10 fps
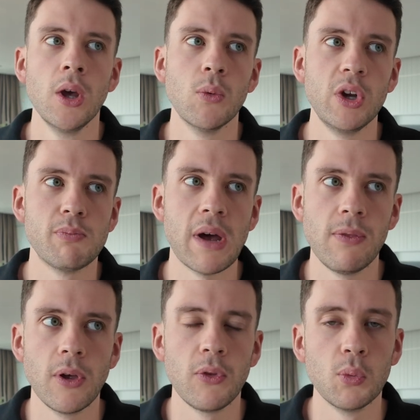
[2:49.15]
Which meant
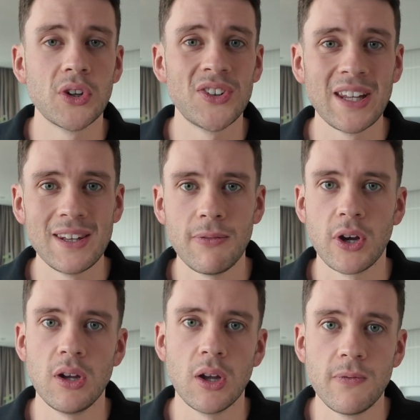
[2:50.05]
that there was a
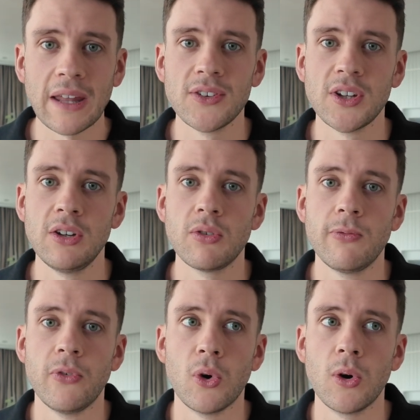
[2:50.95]
significant advantage
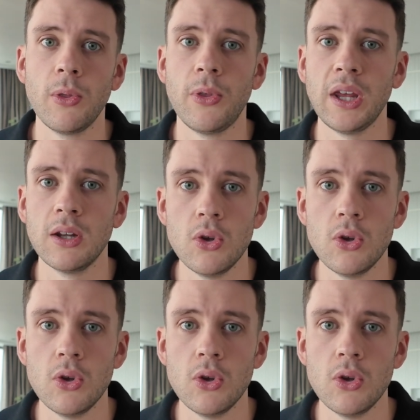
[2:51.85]
for the